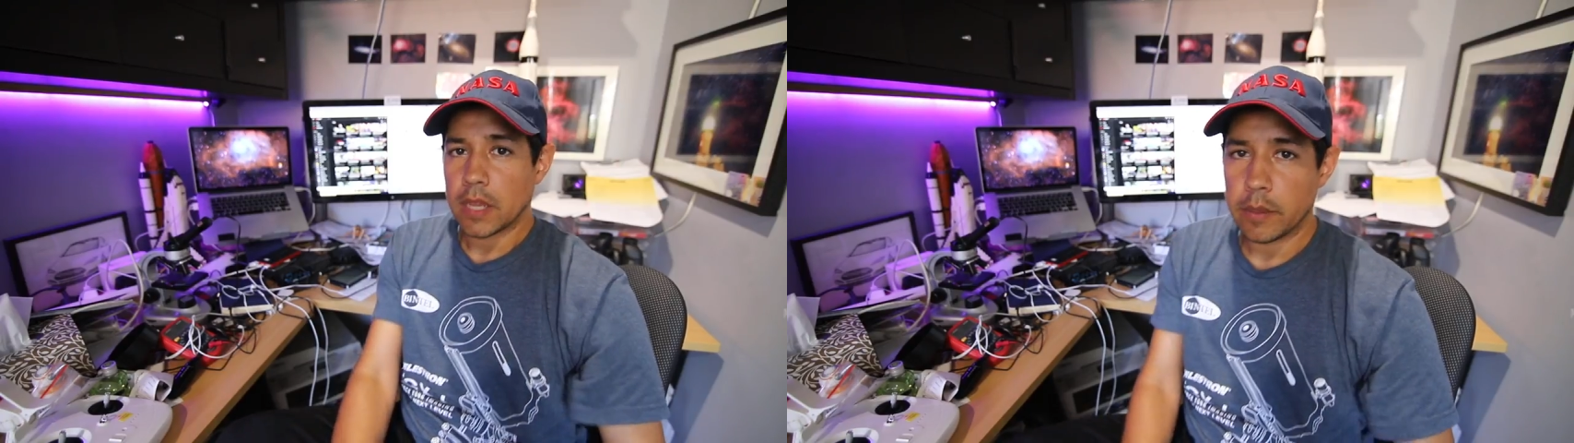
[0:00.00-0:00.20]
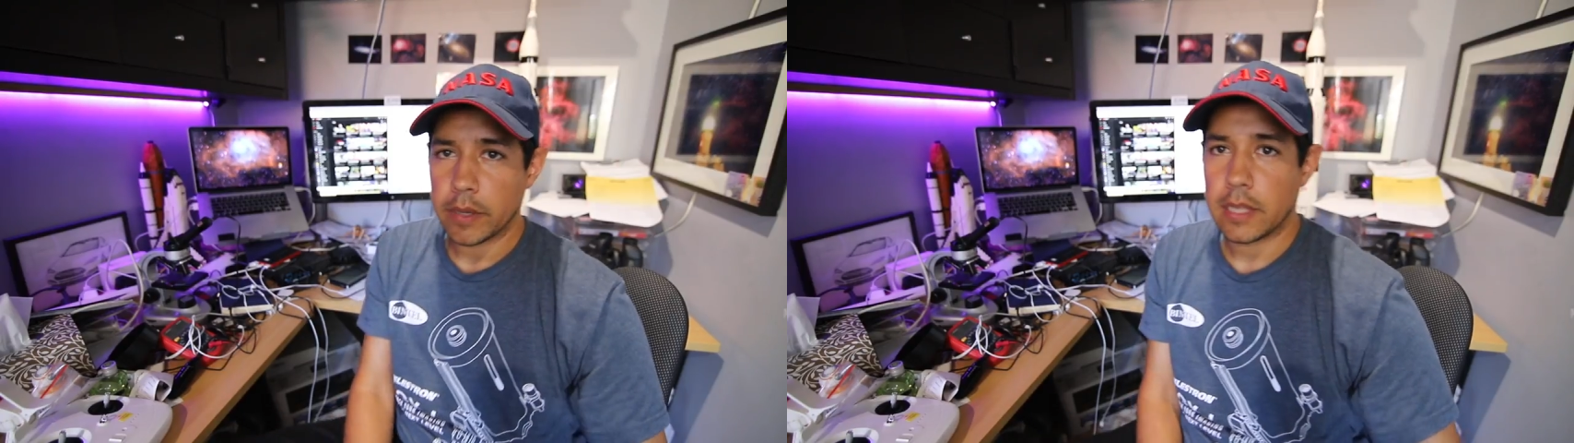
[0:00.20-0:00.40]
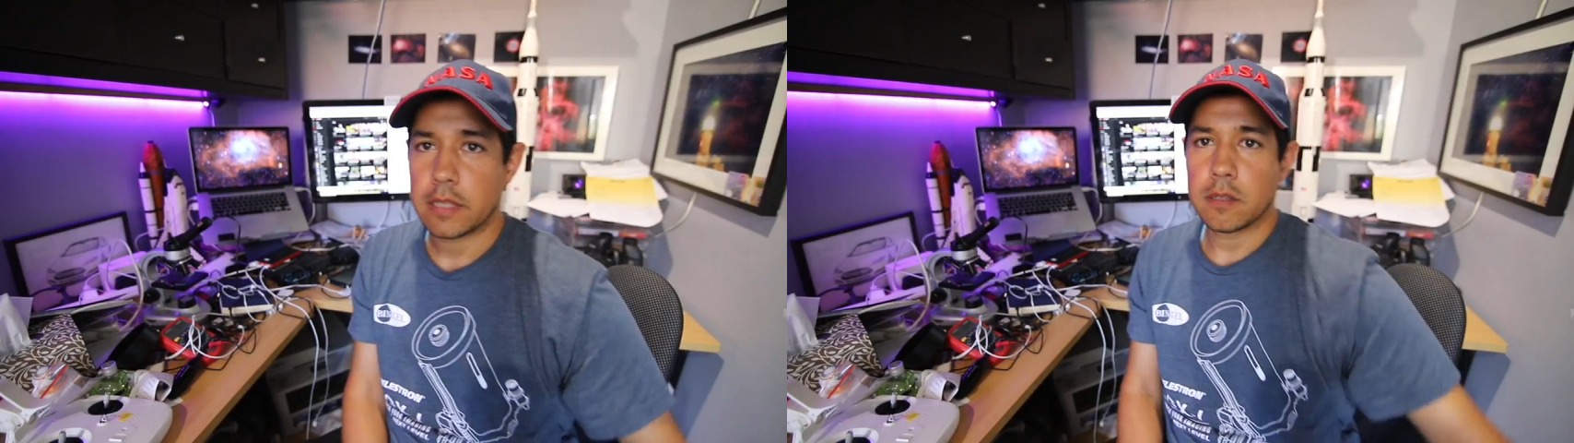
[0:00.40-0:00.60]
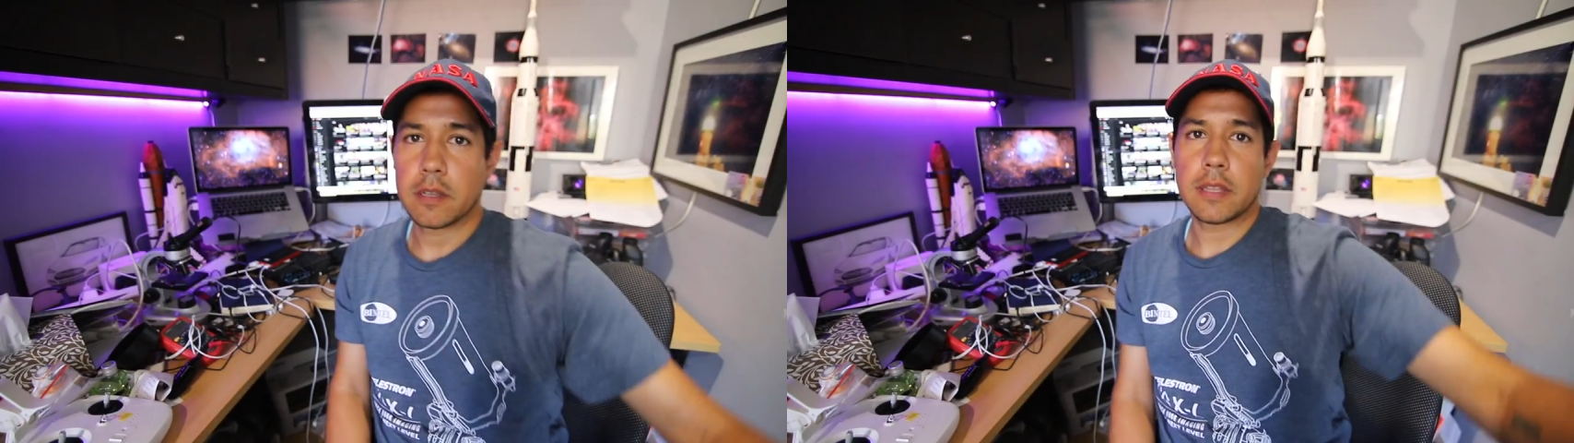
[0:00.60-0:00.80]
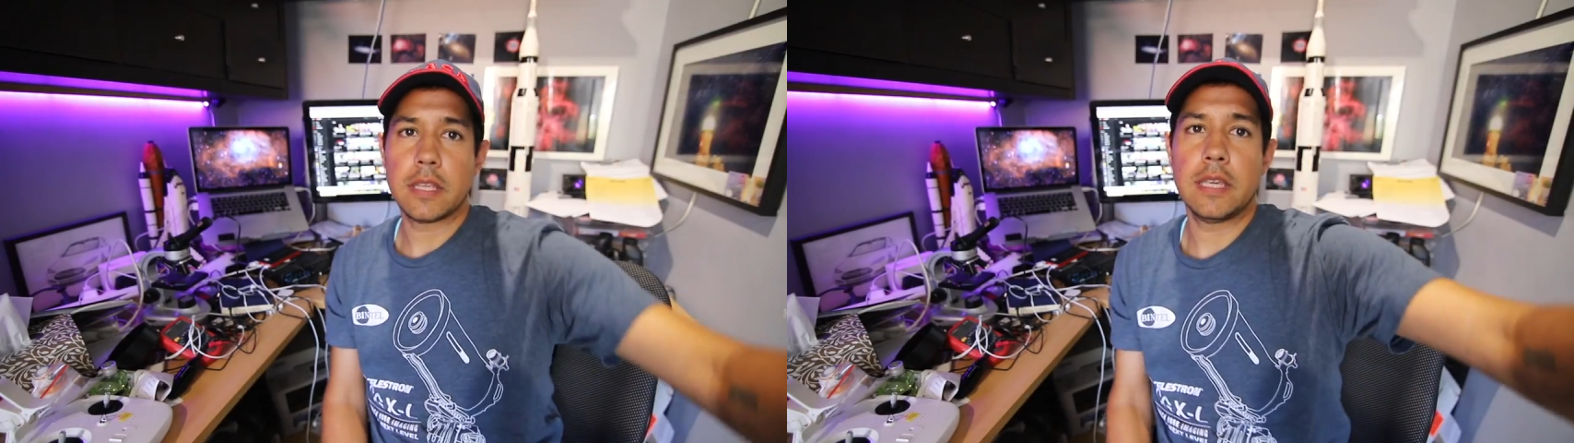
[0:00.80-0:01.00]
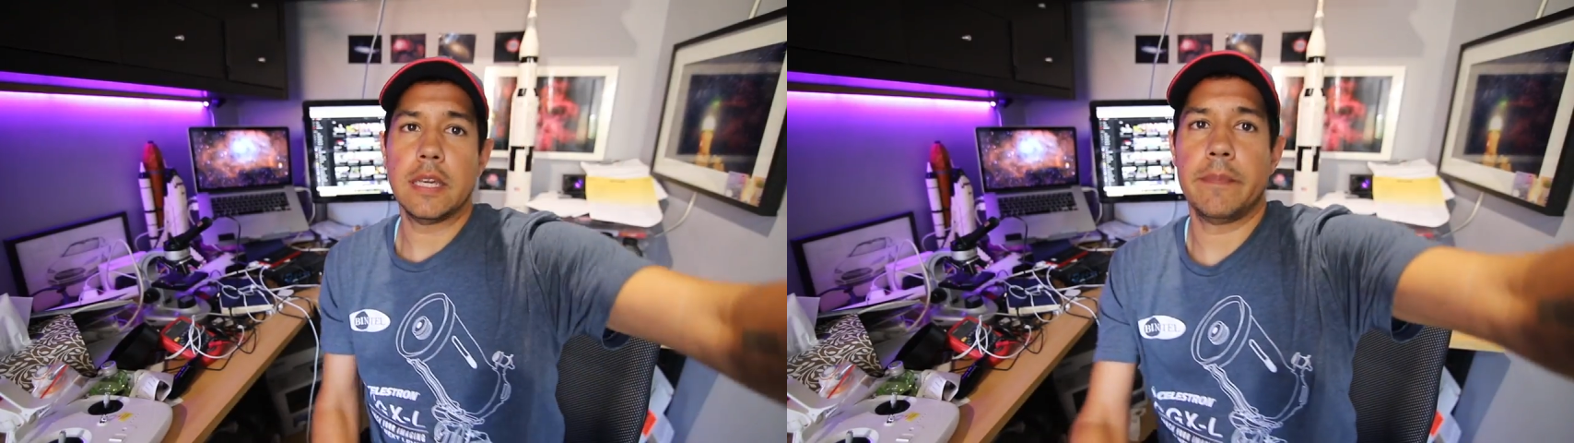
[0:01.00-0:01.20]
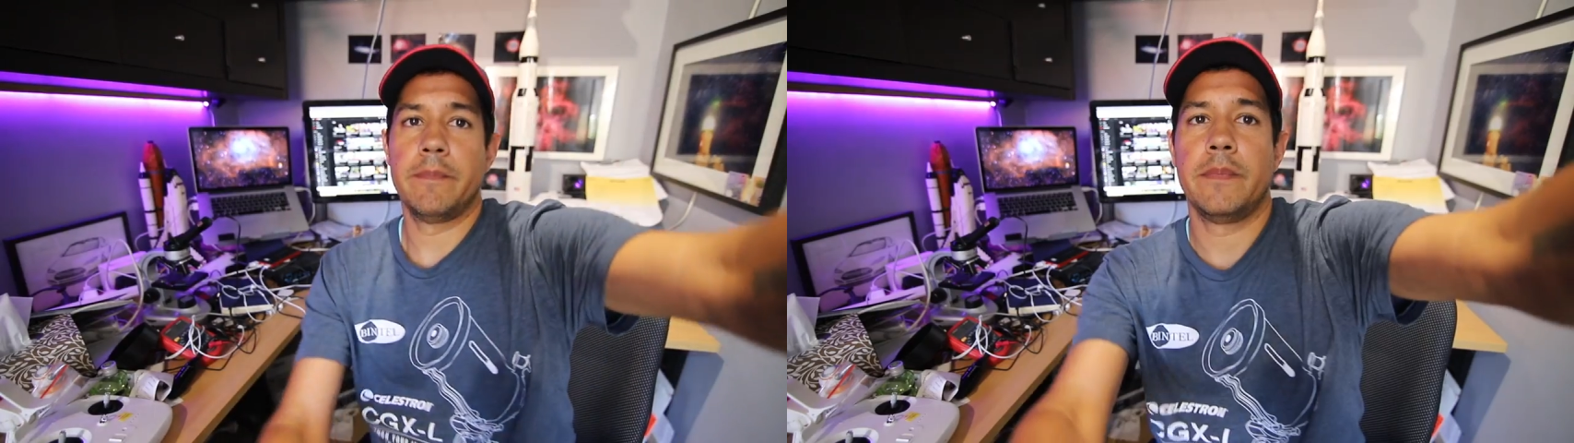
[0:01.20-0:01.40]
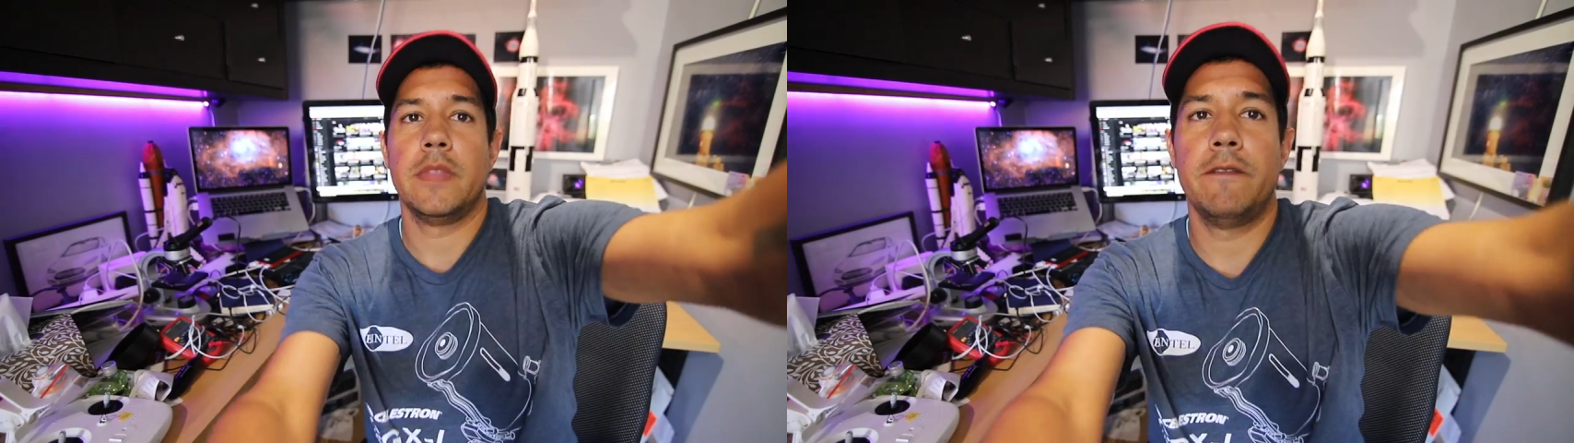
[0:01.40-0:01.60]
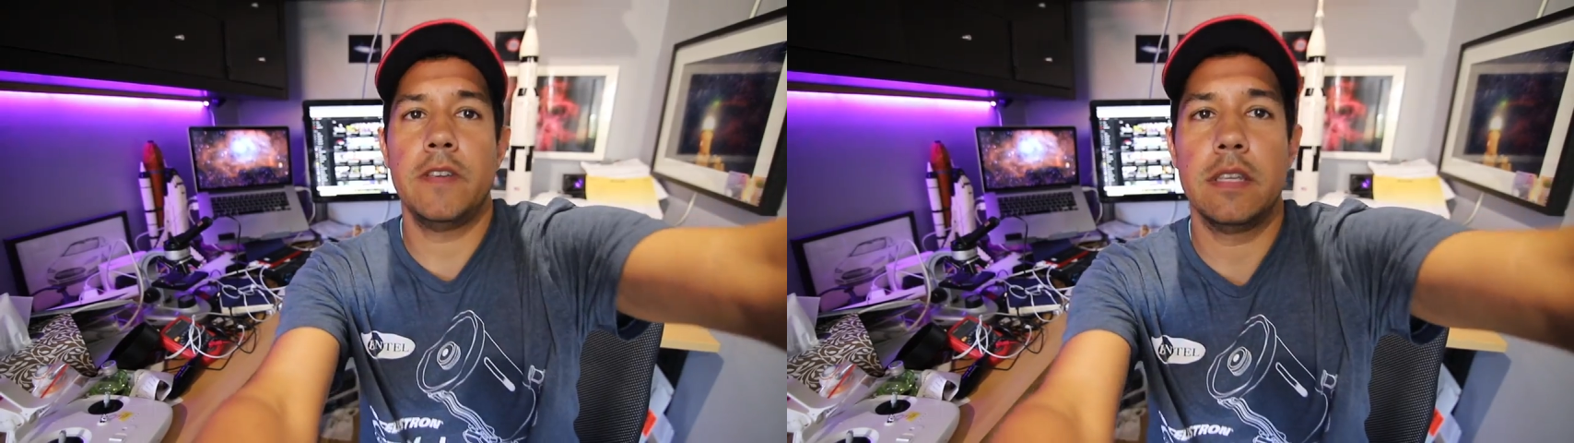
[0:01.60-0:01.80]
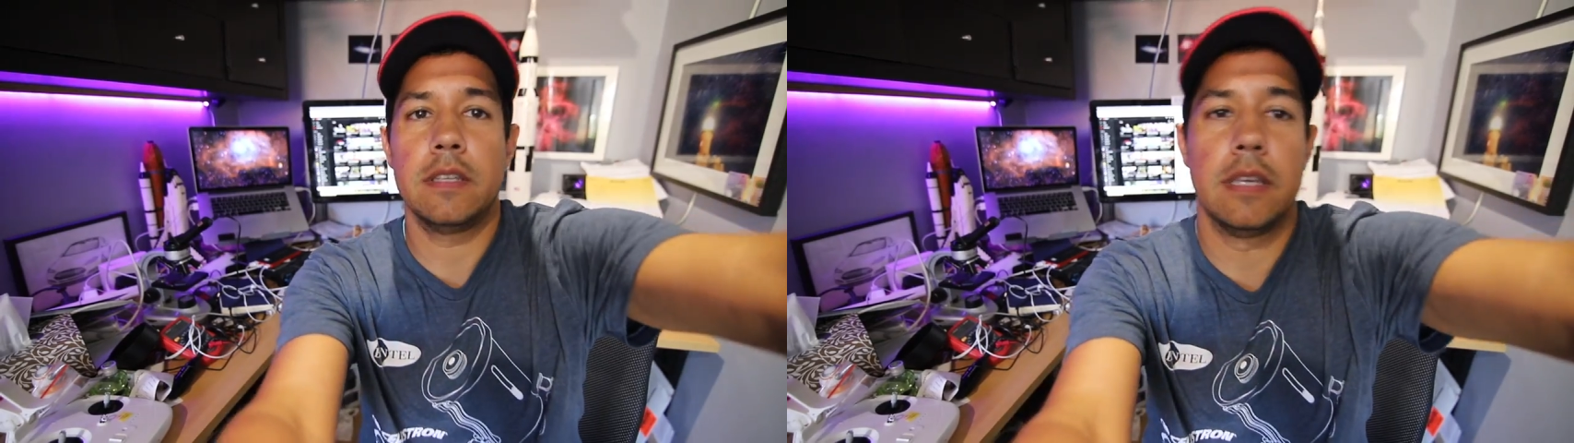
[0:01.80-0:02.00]
Anyway, let's look at the
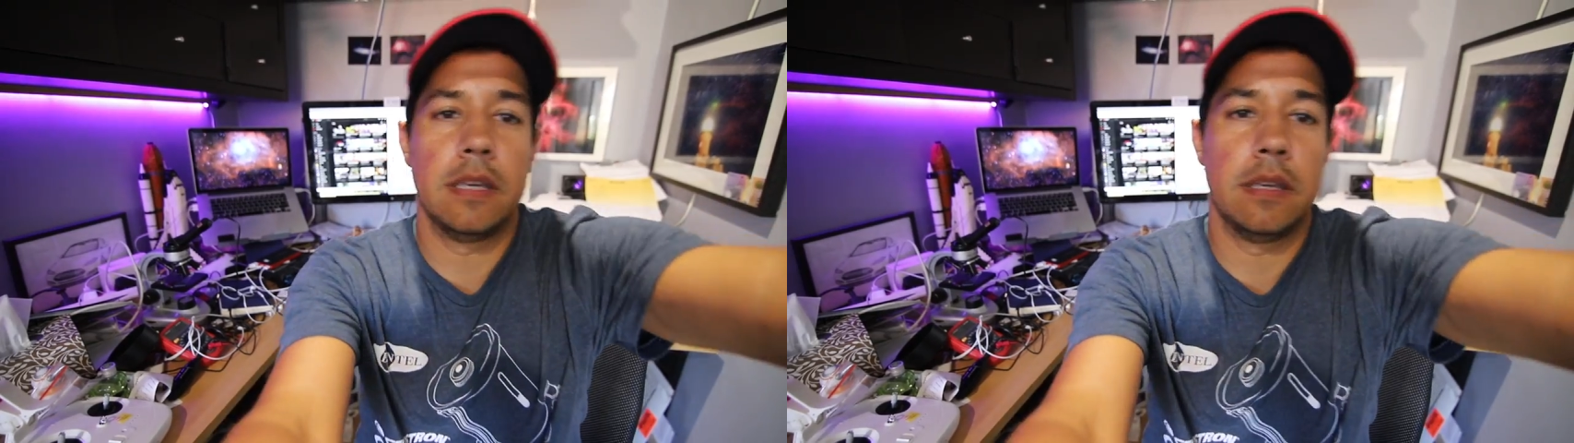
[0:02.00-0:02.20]
figures.